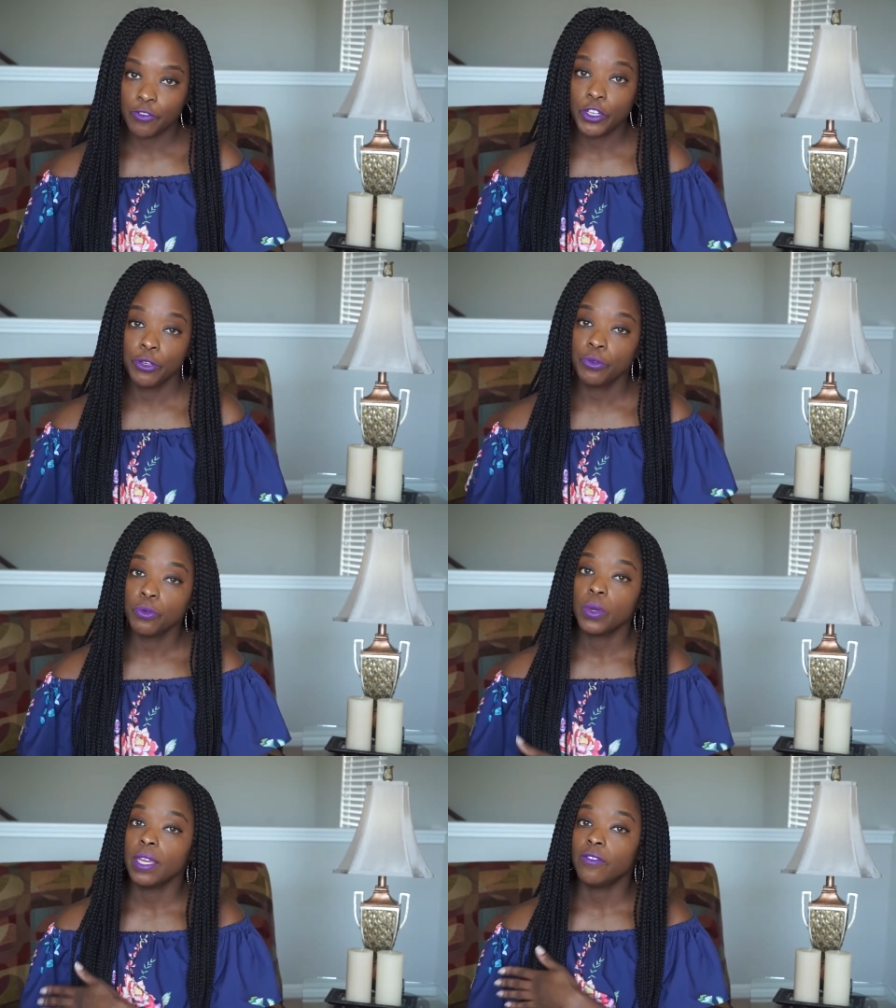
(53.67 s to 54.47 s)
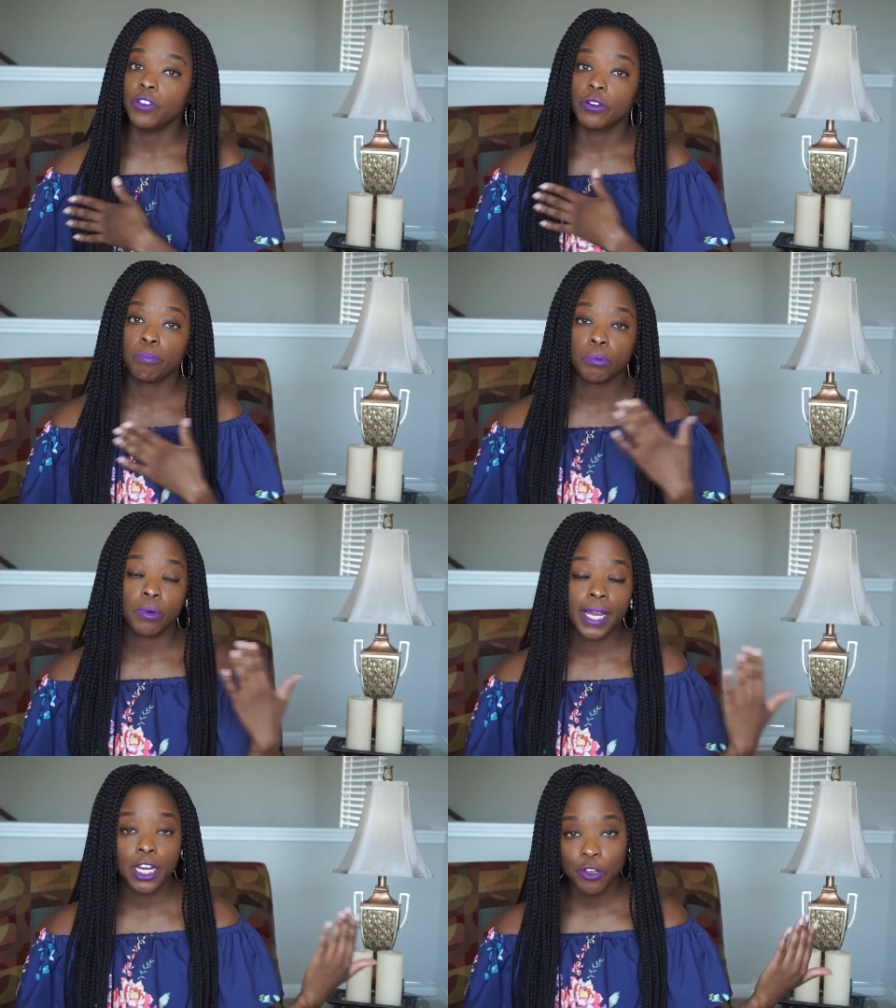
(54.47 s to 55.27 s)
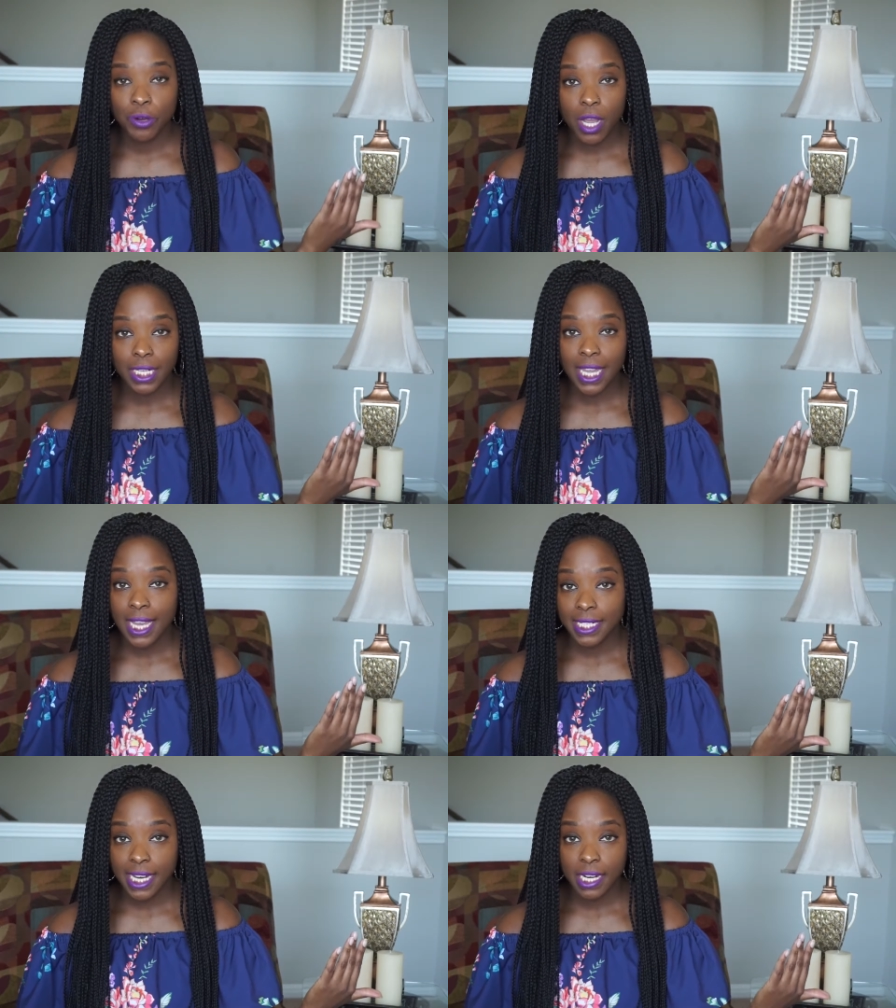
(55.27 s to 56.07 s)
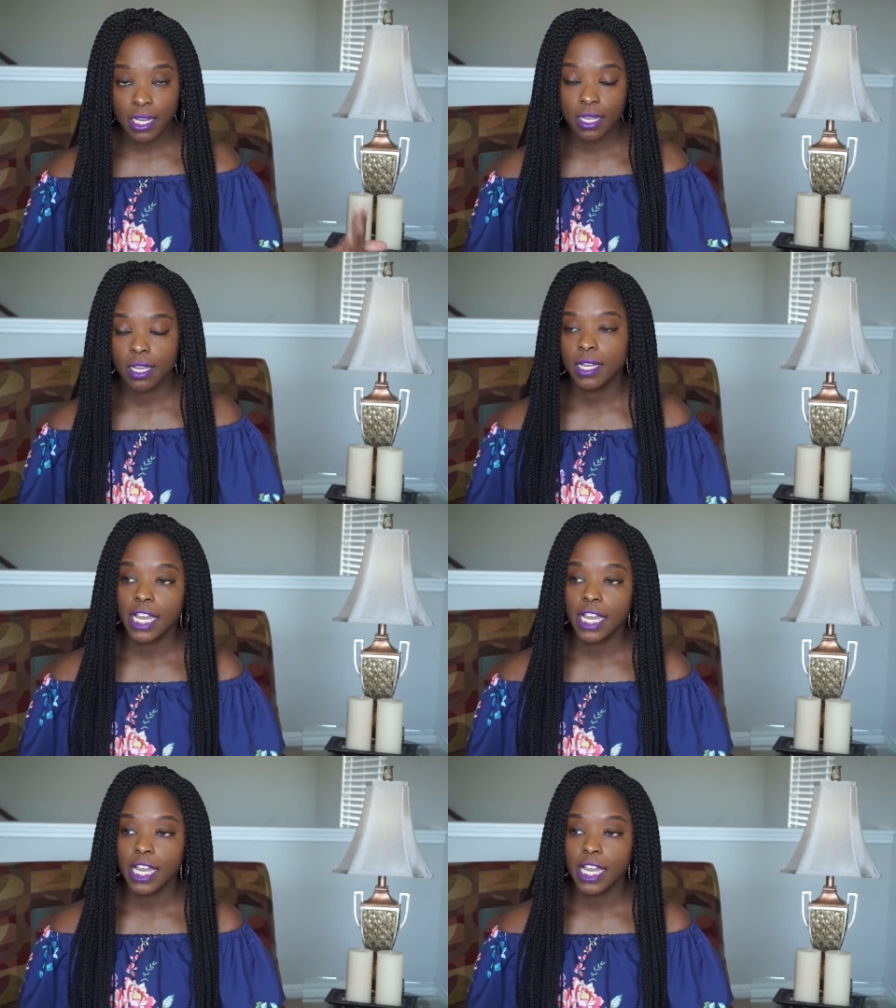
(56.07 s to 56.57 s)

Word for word: for you if you're brand new to online dating